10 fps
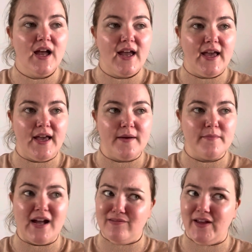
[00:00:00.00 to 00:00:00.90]

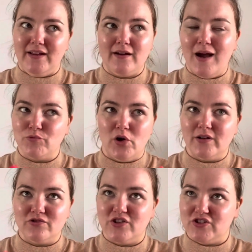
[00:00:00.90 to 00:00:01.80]
I think. I'm not a
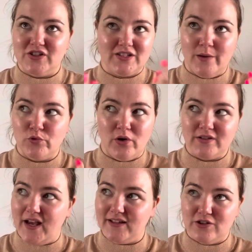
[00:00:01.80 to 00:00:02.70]
nutritionist. I'm not a
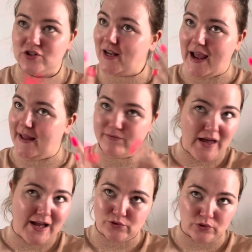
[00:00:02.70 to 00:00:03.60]
dietitian.
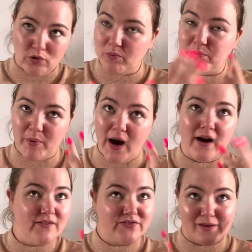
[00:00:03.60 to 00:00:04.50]
I don't know. But
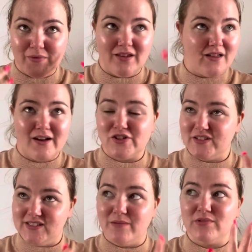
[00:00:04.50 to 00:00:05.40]
to me, that
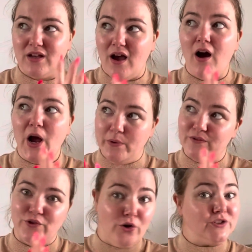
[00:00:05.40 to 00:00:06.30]
just seemed out of
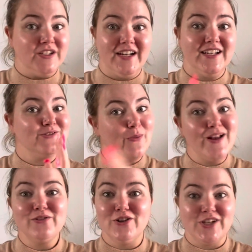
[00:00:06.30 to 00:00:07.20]
the ordinary. So I went
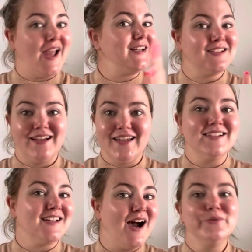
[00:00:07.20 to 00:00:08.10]
and got checked.
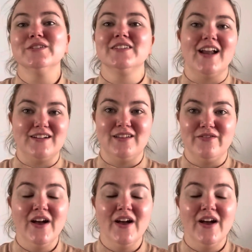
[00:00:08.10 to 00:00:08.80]
Yes, I was underactive.